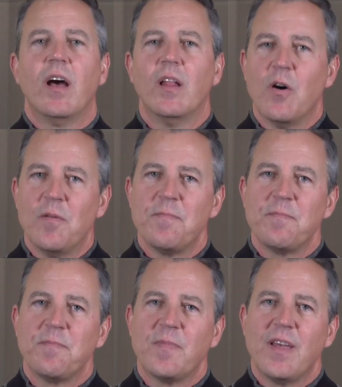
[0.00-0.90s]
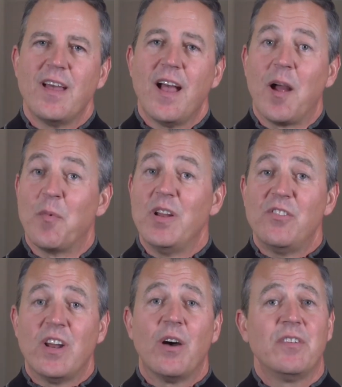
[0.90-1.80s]
Hello, I'm
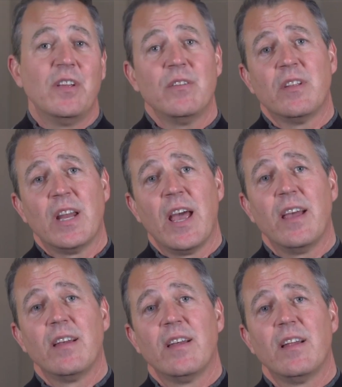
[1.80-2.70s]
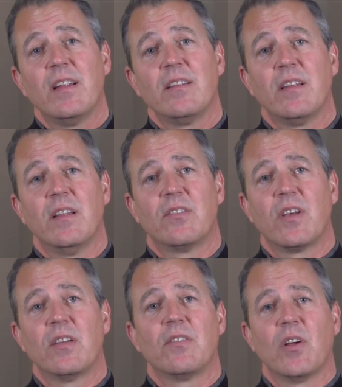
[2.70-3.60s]
reaching out to you today to
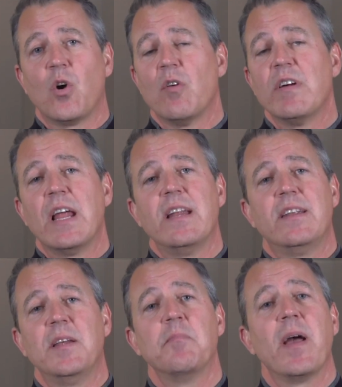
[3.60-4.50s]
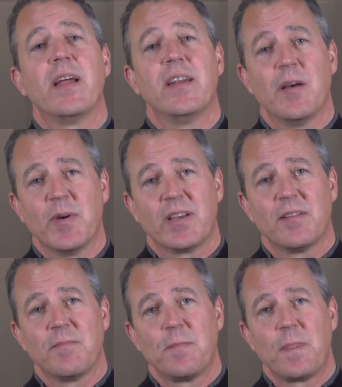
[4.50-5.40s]
discuss the COVID-19 pandemic.
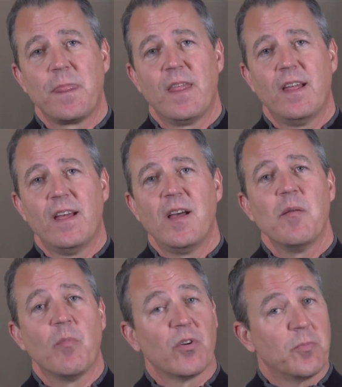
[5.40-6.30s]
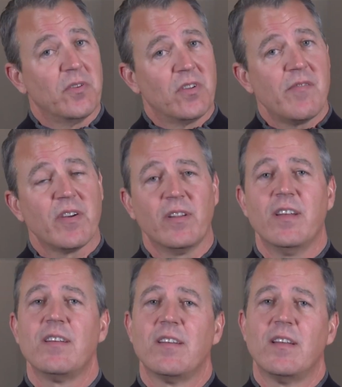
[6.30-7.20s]
More
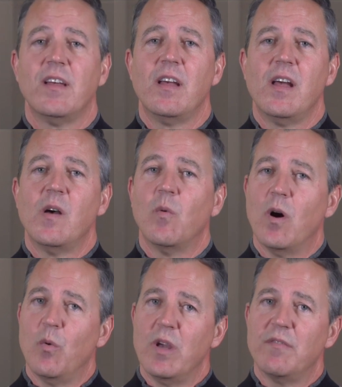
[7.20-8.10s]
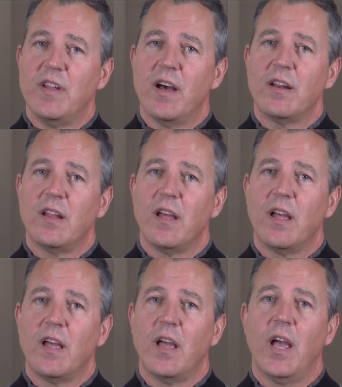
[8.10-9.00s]
specifically, what we have done
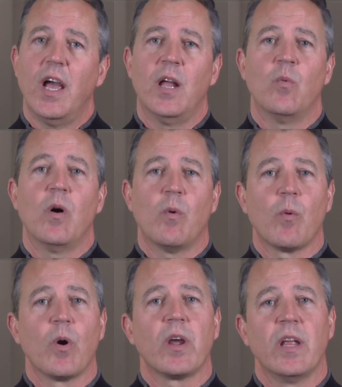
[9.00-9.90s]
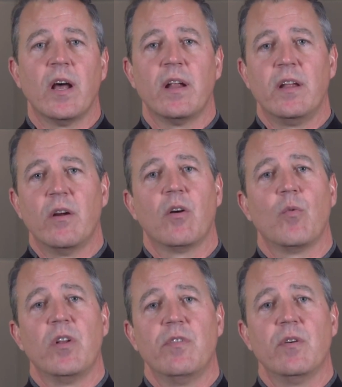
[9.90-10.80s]
and what we're working on here at
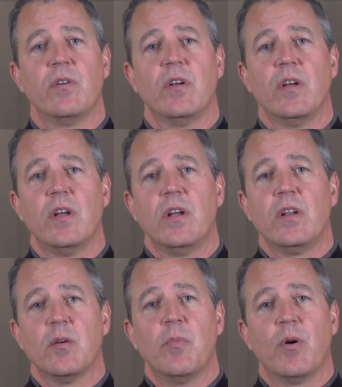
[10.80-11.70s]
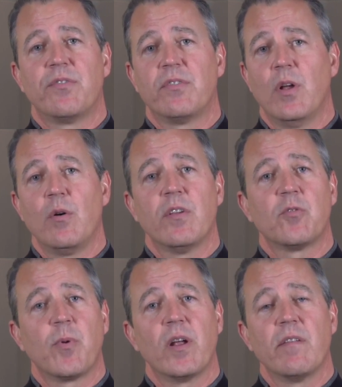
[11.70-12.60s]
Ridgeview to both slow the
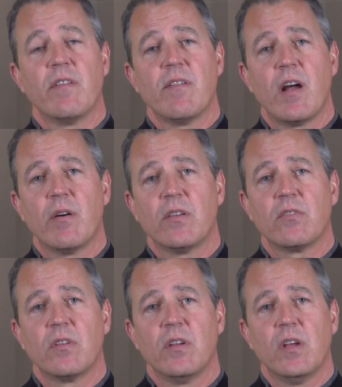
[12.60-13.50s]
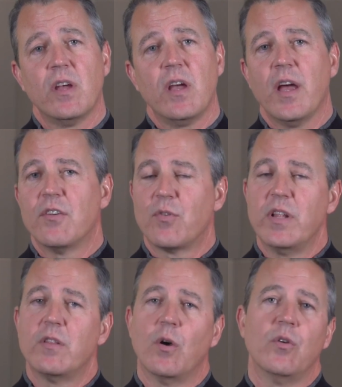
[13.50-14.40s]
spread of the virus and
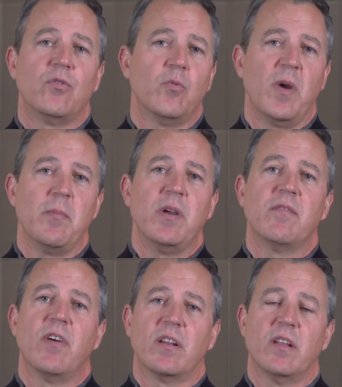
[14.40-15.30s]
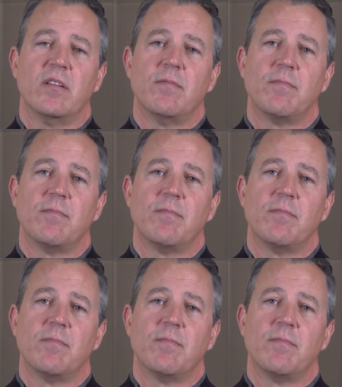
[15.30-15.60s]
treat those who may be infected.